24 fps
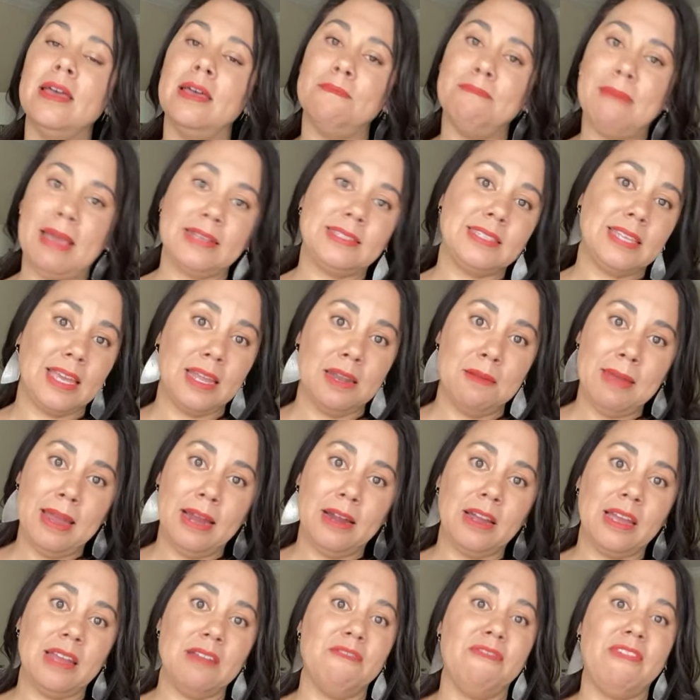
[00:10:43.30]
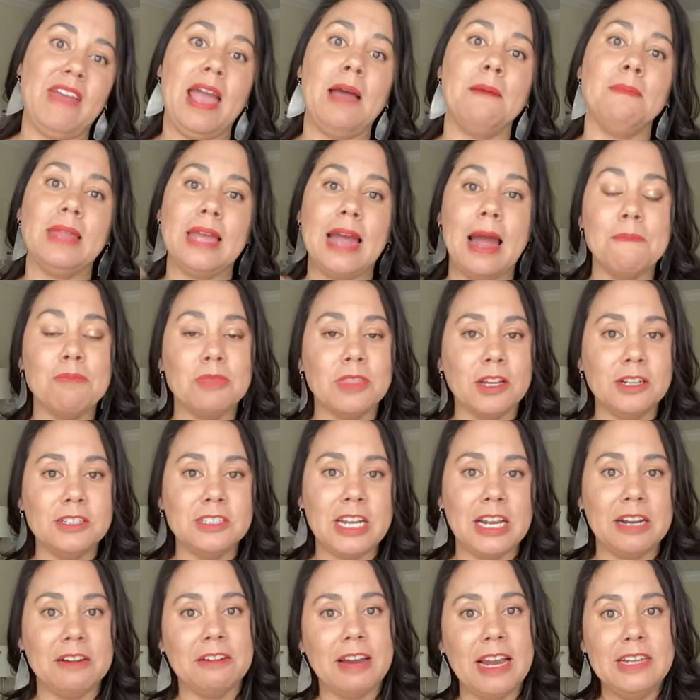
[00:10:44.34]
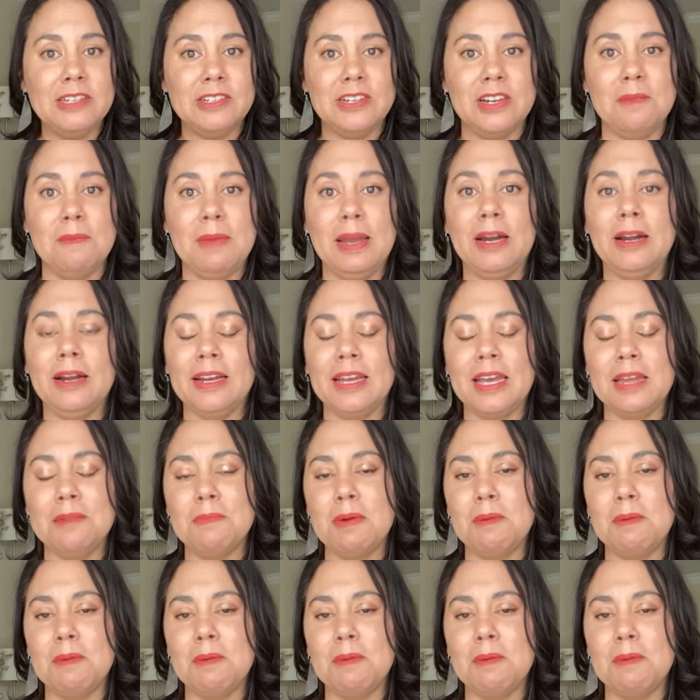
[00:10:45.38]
Mexican-American family, I'm third generation American,